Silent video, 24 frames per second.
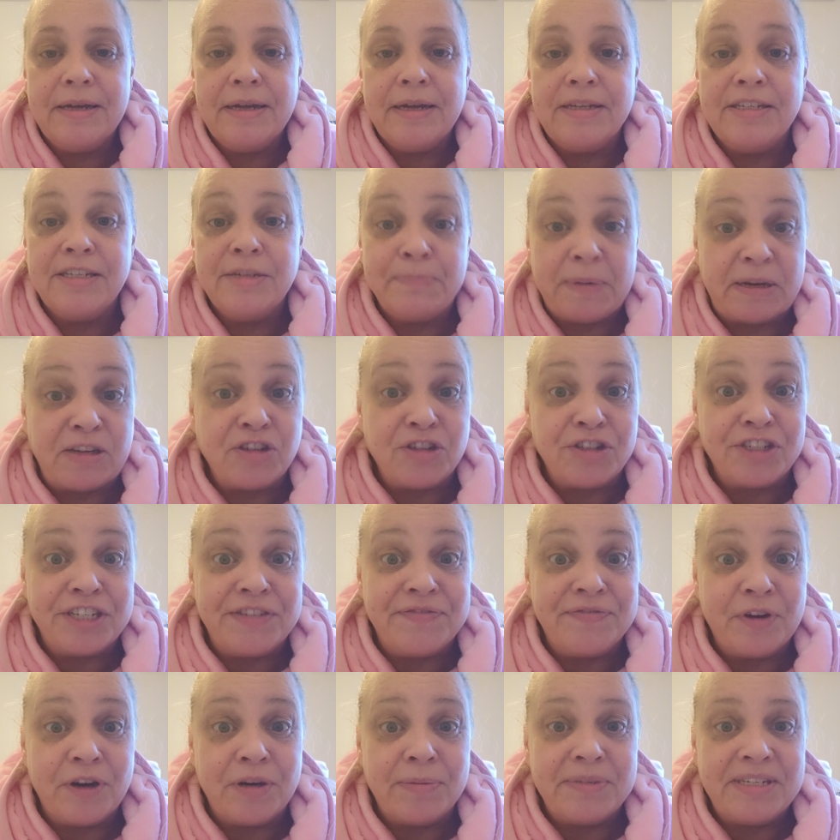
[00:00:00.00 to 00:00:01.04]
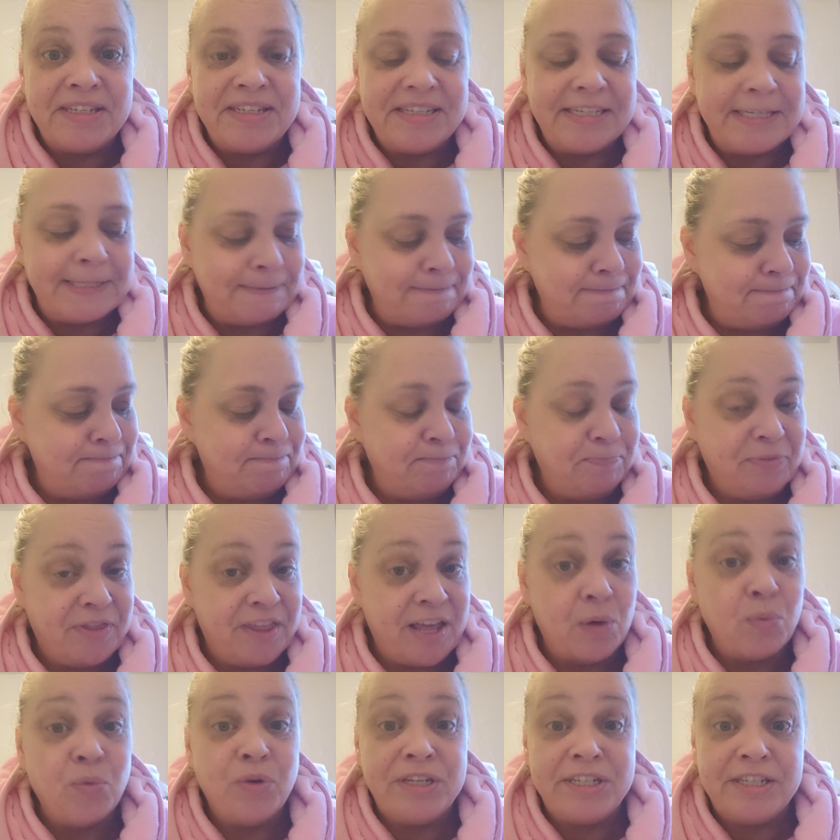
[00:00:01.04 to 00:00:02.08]
specialty pharmacy
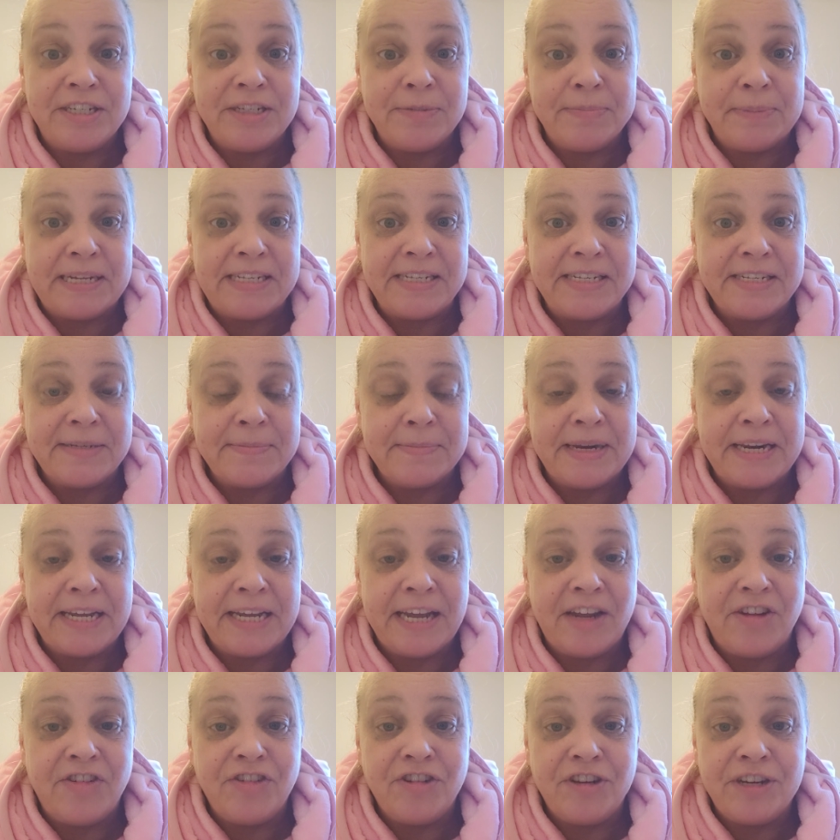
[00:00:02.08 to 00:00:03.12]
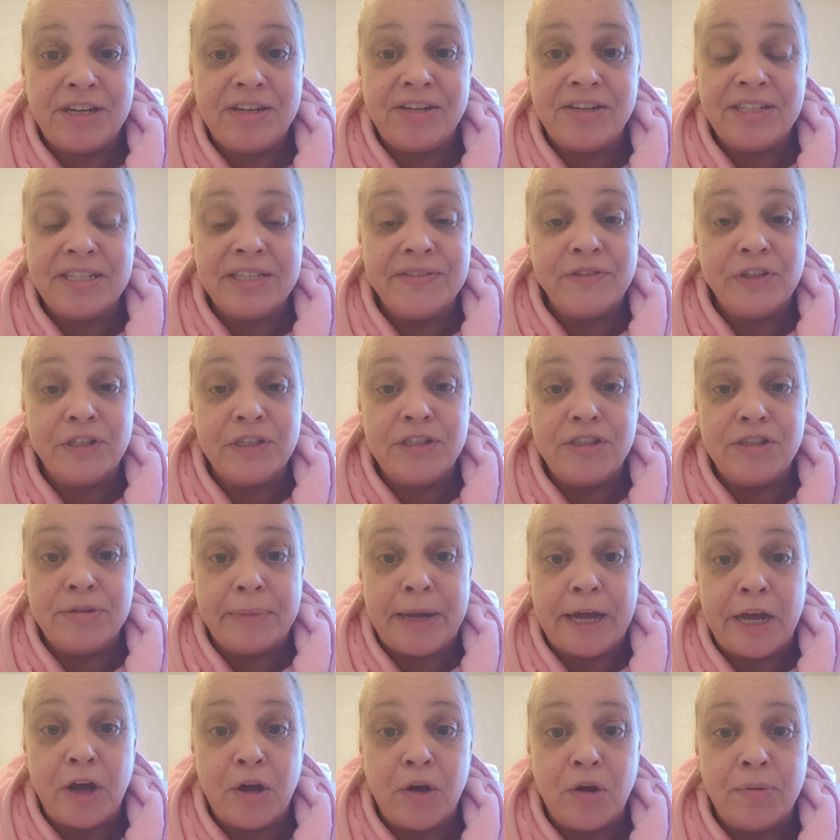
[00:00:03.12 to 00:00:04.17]
that would dispense the medication and deliver it to
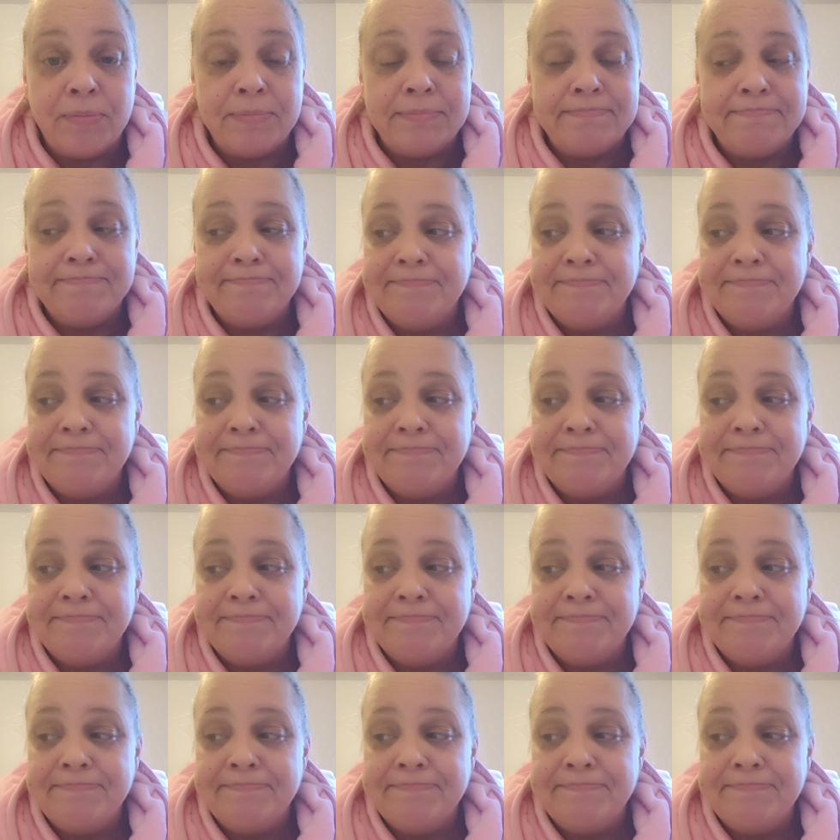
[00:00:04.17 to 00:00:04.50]
my home.